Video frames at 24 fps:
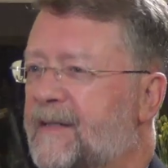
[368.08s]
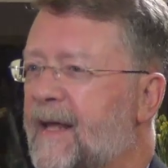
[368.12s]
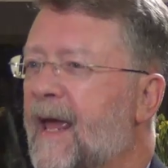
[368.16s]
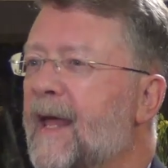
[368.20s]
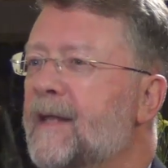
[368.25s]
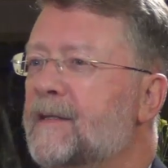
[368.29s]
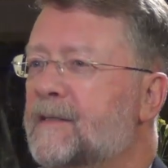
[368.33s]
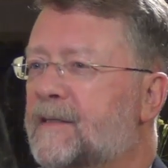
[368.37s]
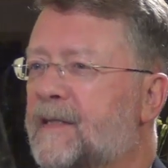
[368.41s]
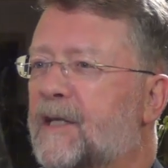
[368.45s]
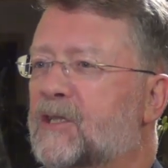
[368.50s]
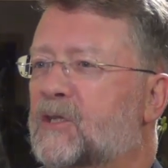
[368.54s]

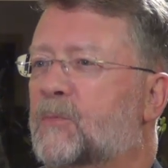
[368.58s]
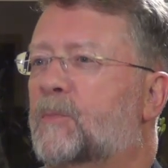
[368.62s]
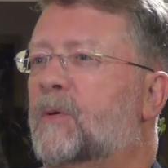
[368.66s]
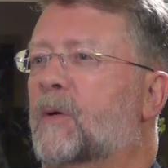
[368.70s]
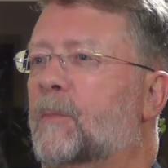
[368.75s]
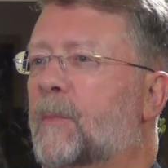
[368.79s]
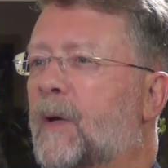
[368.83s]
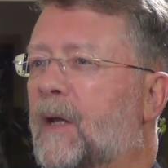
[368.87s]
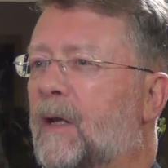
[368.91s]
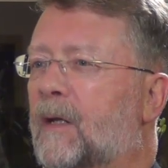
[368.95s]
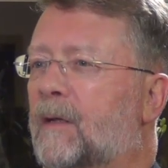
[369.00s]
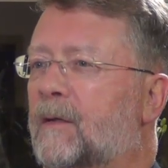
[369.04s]
10 cents
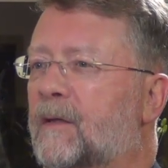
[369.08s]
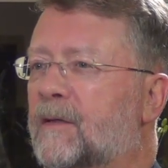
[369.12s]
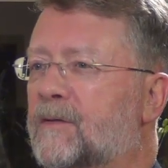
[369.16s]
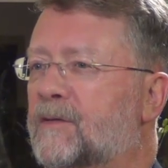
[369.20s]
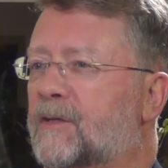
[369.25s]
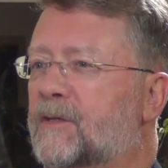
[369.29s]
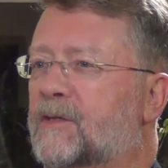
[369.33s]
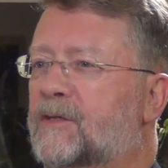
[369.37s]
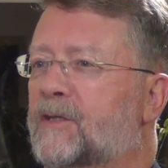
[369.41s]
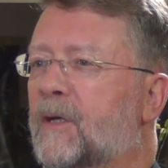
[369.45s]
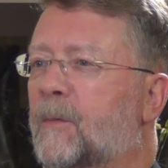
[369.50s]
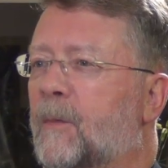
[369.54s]
per minute. 10
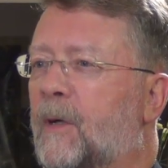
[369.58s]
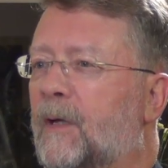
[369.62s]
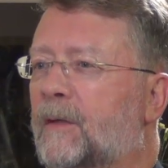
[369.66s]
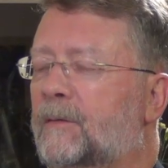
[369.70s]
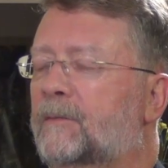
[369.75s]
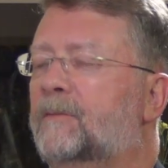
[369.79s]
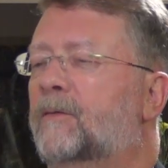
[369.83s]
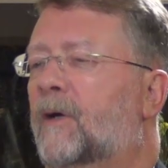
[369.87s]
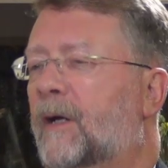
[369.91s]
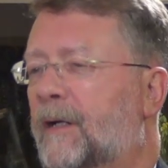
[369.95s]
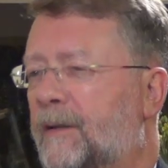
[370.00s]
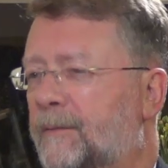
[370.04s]
cents cinema, per
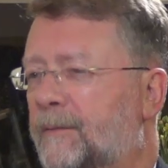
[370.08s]
minute. Right.